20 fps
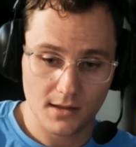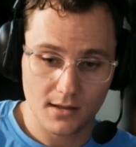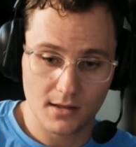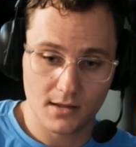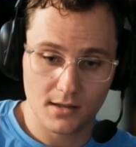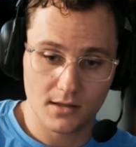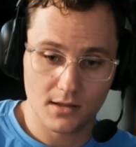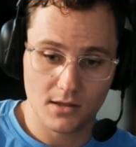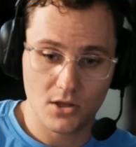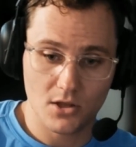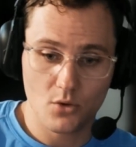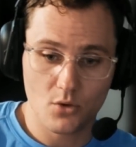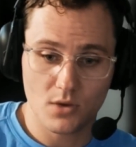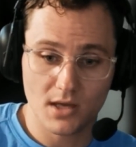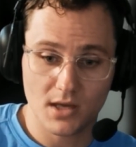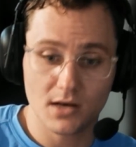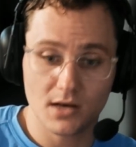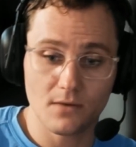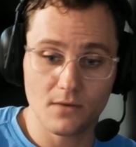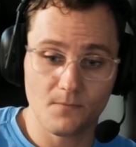You
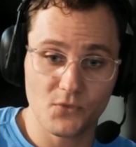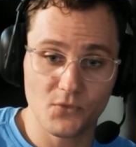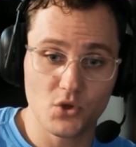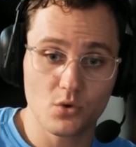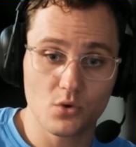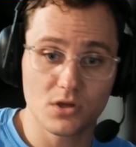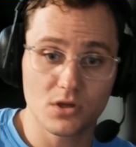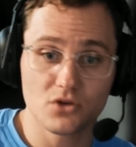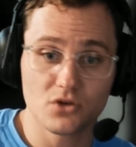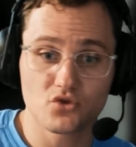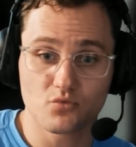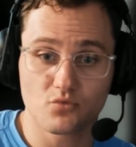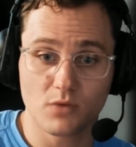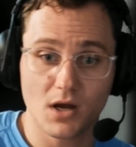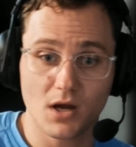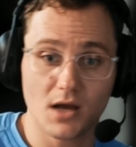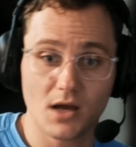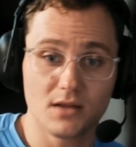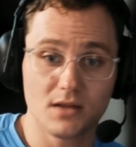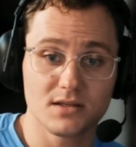can
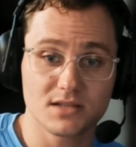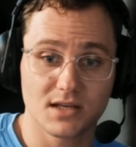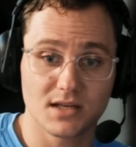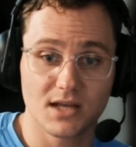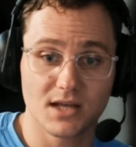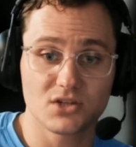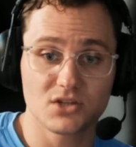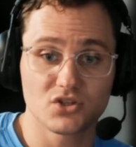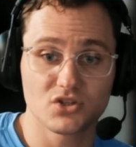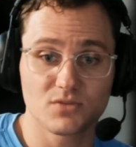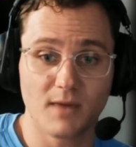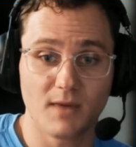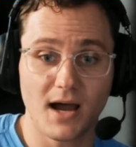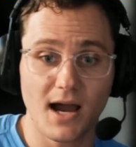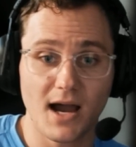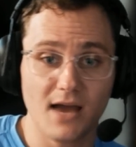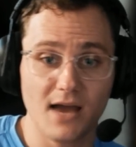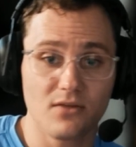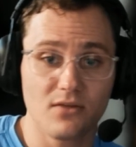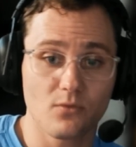draw these connections, but
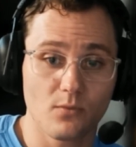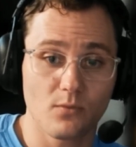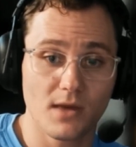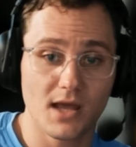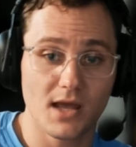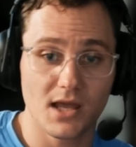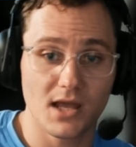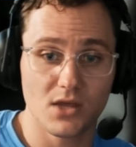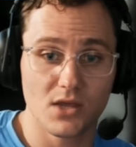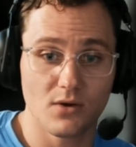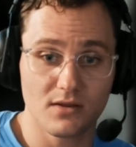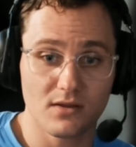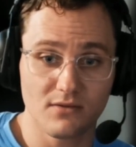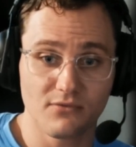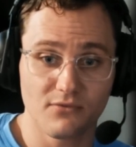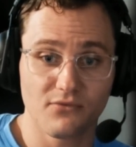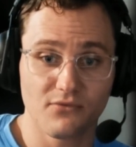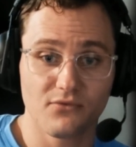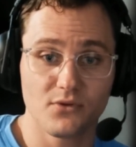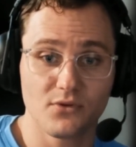either way,
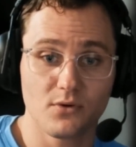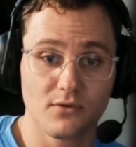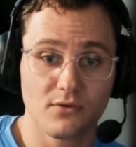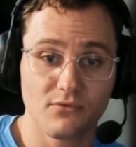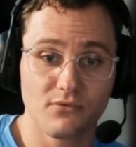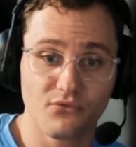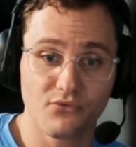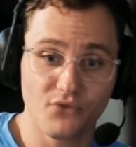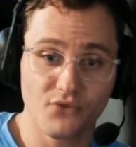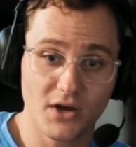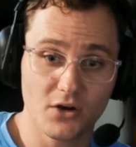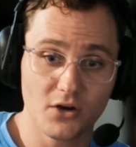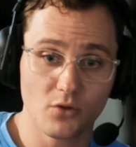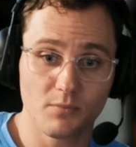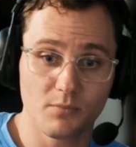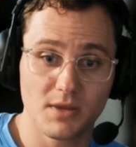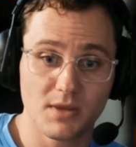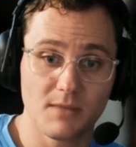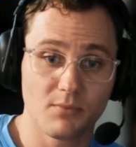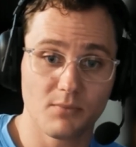you can funnel
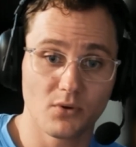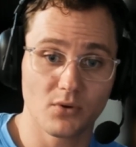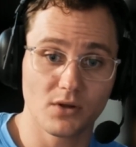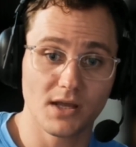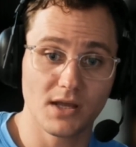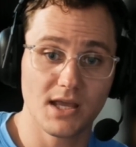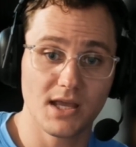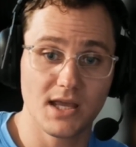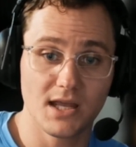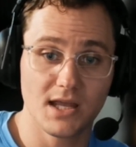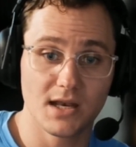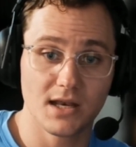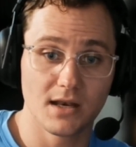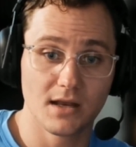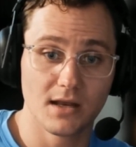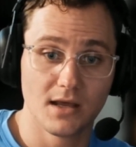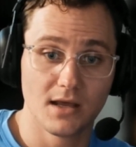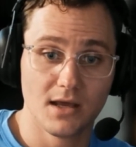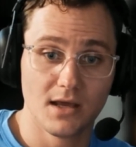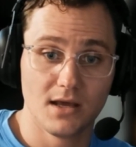people in
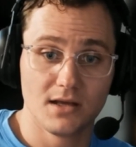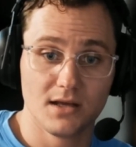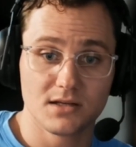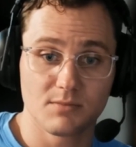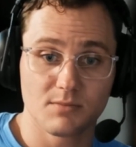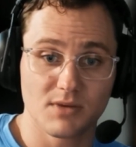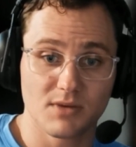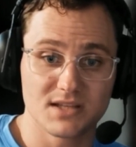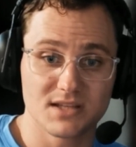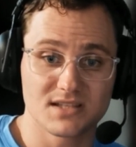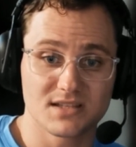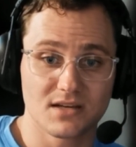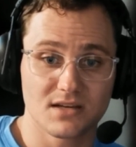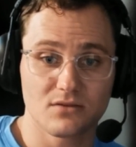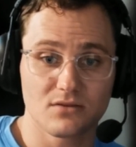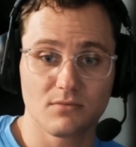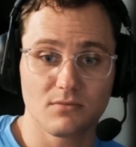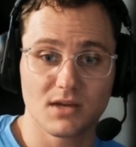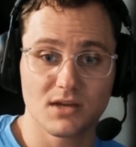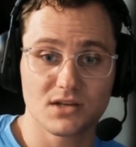to places. Now,
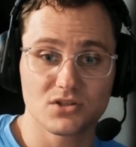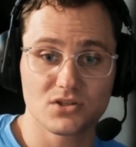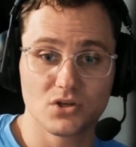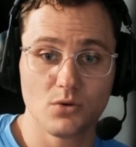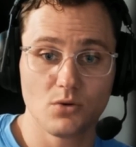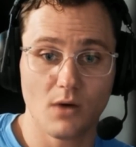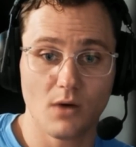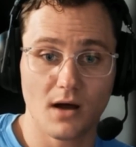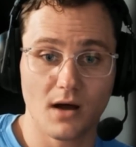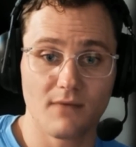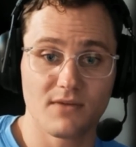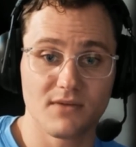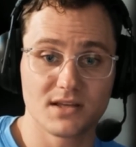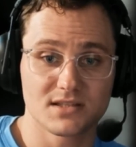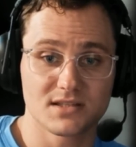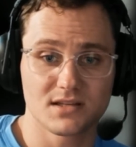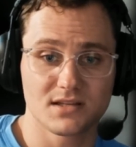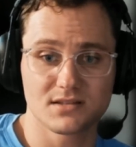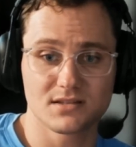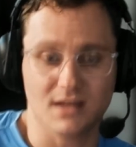don't make it too
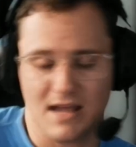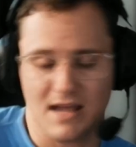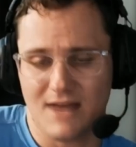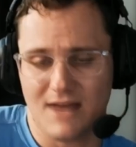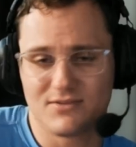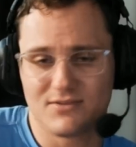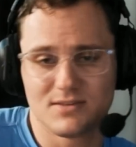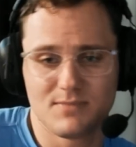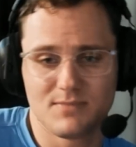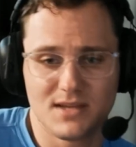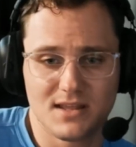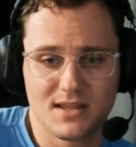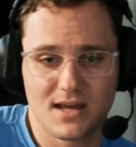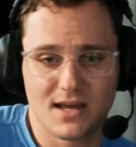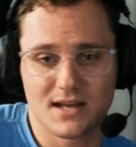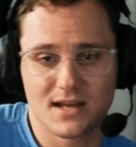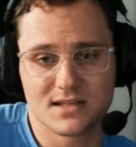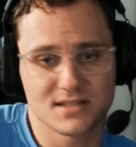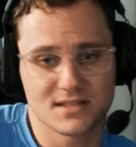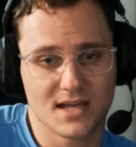obvious. It doesn't have to be that
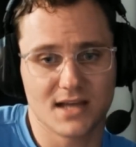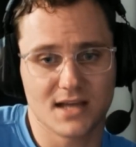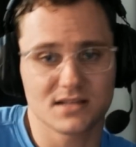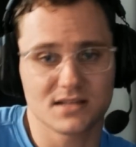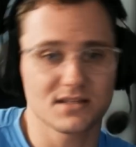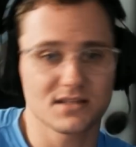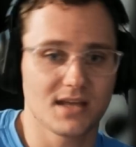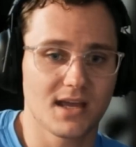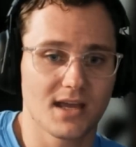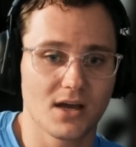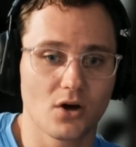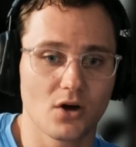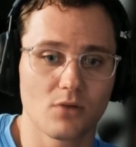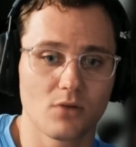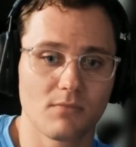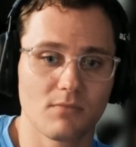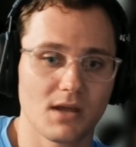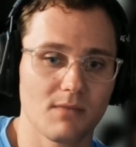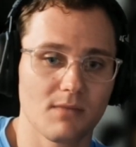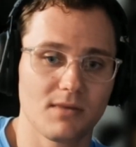exact town.
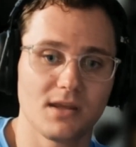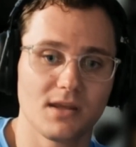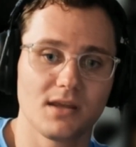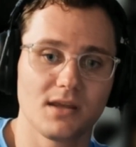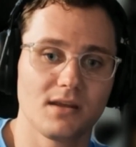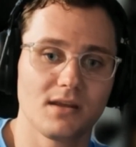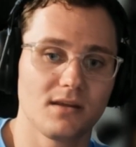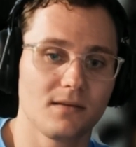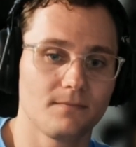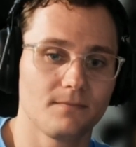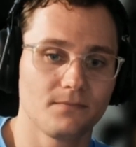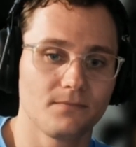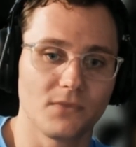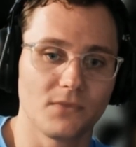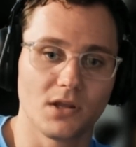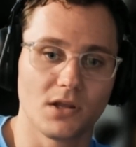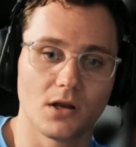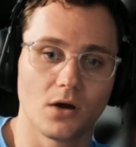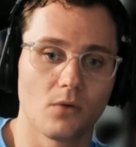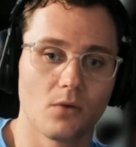Maybe
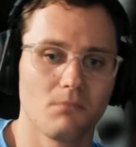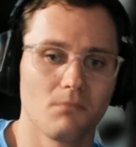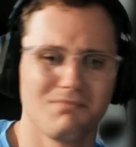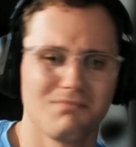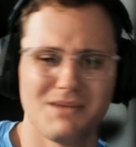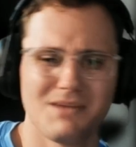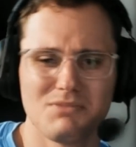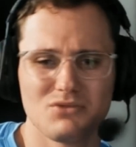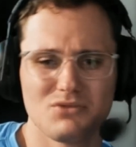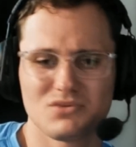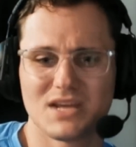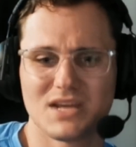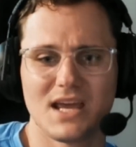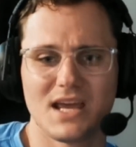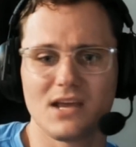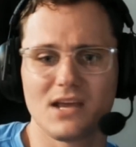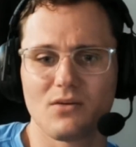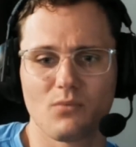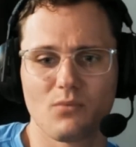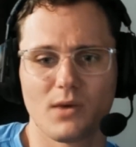you
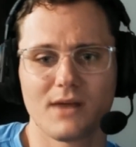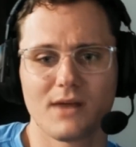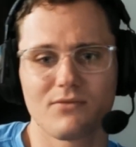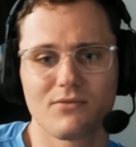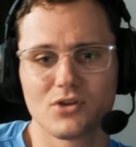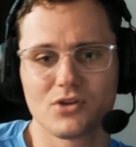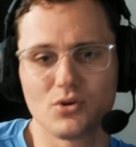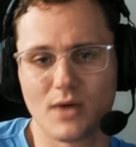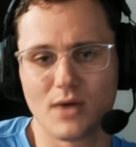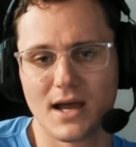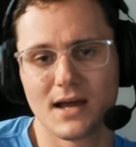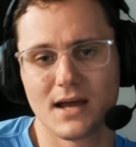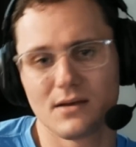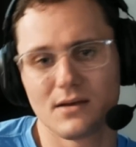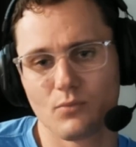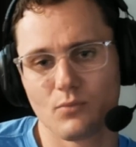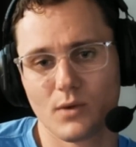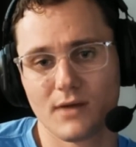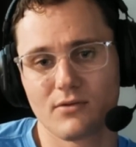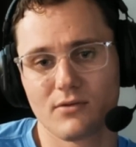take whatever you had,
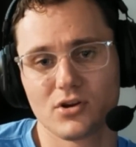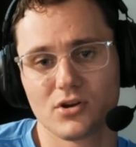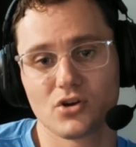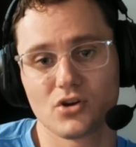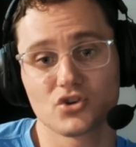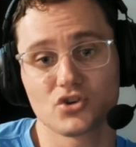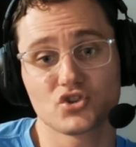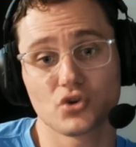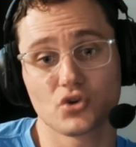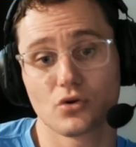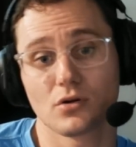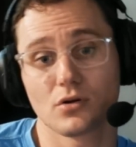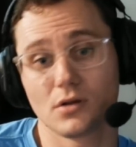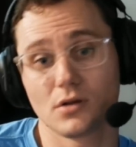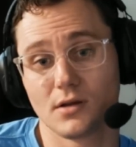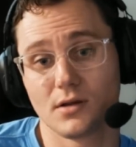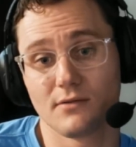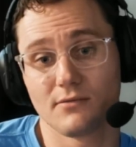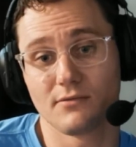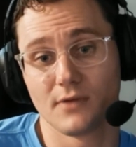whatever your circle of